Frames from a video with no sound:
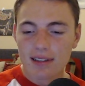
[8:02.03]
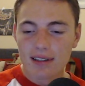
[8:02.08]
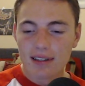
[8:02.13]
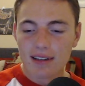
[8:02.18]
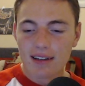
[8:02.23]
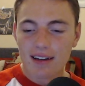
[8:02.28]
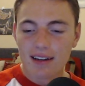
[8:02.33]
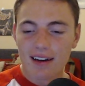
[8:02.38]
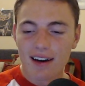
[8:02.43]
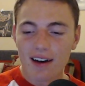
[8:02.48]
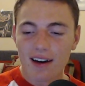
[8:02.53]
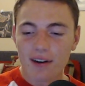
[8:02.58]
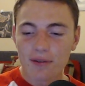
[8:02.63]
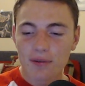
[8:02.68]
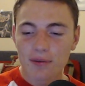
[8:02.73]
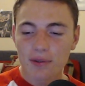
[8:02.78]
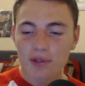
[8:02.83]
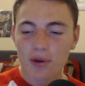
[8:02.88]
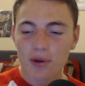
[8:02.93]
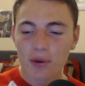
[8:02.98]

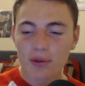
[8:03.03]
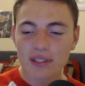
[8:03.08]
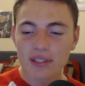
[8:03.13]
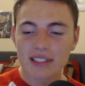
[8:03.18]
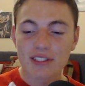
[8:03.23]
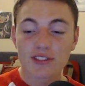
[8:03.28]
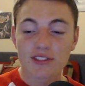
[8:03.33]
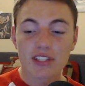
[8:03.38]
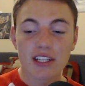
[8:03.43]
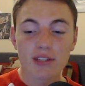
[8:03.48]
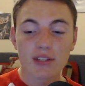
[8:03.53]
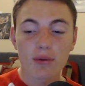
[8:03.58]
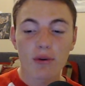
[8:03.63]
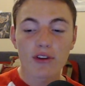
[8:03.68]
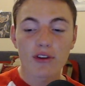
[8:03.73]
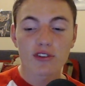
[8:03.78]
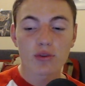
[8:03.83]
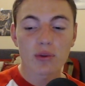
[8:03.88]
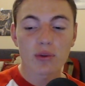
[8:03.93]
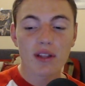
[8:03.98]
Recorded
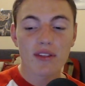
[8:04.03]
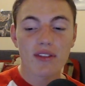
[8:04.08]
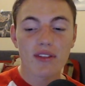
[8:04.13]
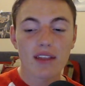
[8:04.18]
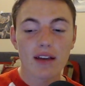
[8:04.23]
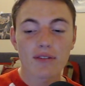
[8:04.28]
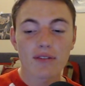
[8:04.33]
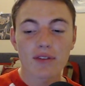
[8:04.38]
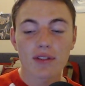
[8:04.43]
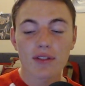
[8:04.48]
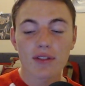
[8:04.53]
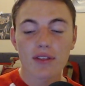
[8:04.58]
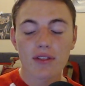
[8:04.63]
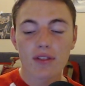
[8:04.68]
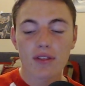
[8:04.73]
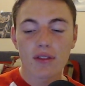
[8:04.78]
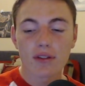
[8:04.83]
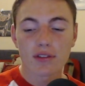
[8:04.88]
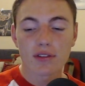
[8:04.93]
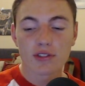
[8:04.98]
January 27th
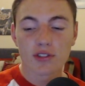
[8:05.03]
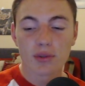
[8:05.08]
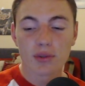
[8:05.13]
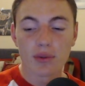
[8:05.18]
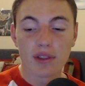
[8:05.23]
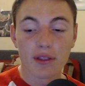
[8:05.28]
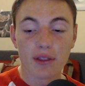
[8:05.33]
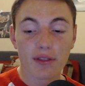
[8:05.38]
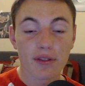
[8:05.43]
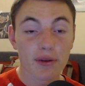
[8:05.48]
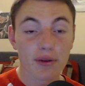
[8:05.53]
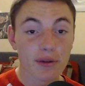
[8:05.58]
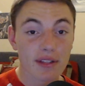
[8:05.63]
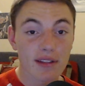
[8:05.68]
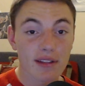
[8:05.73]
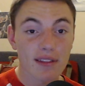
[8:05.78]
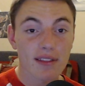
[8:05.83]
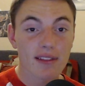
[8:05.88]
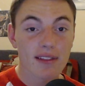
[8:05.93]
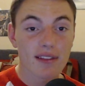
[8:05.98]
to the
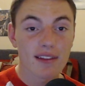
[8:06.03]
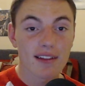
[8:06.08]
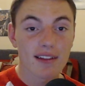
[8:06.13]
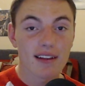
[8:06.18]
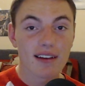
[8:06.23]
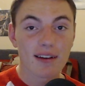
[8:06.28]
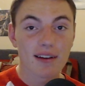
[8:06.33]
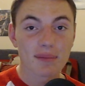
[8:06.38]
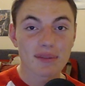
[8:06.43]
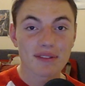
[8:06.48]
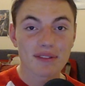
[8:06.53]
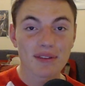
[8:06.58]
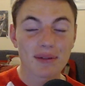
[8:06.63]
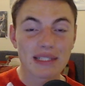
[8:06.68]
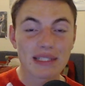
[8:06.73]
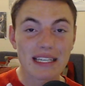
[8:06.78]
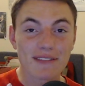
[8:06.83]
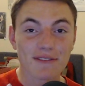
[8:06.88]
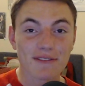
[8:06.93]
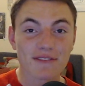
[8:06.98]
30th. I believe they
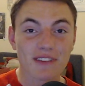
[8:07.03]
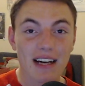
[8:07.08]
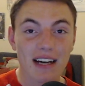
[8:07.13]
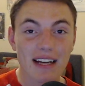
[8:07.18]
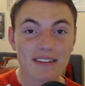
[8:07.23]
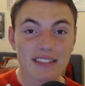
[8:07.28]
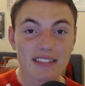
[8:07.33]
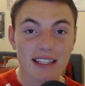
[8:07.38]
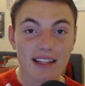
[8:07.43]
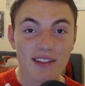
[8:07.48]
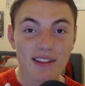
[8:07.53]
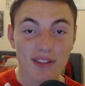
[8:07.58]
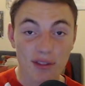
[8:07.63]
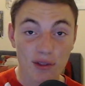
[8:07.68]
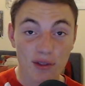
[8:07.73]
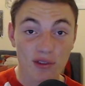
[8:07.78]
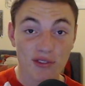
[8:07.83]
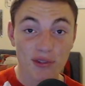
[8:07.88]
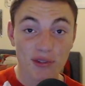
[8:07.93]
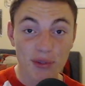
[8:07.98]
only had 5 days in
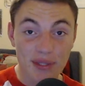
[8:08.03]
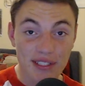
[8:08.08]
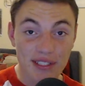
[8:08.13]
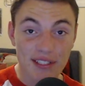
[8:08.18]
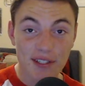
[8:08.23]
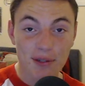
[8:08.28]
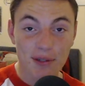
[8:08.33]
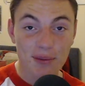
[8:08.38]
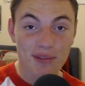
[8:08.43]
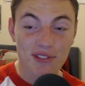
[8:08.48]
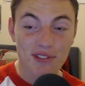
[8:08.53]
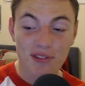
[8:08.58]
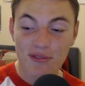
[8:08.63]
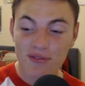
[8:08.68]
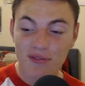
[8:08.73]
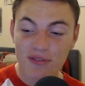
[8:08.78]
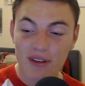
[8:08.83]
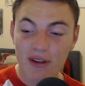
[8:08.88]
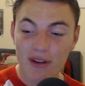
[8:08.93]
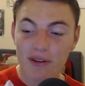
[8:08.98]
the studio, which is
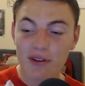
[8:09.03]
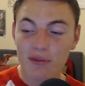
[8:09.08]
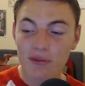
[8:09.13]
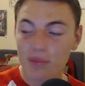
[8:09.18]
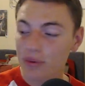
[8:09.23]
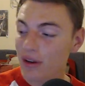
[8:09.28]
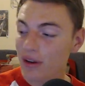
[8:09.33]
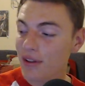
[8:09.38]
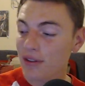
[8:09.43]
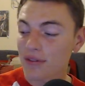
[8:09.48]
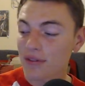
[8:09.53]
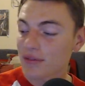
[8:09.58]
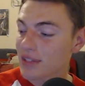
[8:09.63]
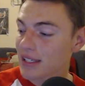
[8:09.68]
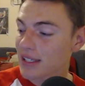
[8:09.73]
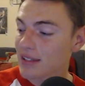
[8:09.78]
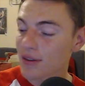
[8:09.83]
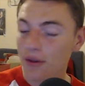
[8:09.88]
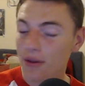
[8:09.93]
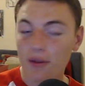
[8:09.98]
very impressive to
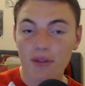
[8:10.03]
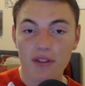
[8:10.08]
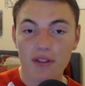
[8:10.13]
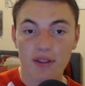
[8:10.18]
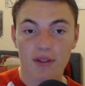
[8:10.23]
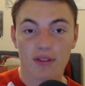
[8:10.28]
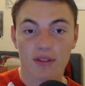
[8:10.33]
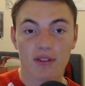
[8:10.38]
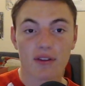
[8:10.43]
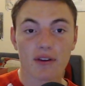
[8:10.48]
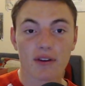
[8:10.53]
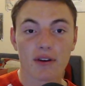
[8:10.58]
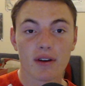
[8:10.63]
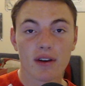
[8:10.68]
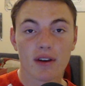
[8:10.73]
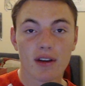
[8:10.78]
get all this. Their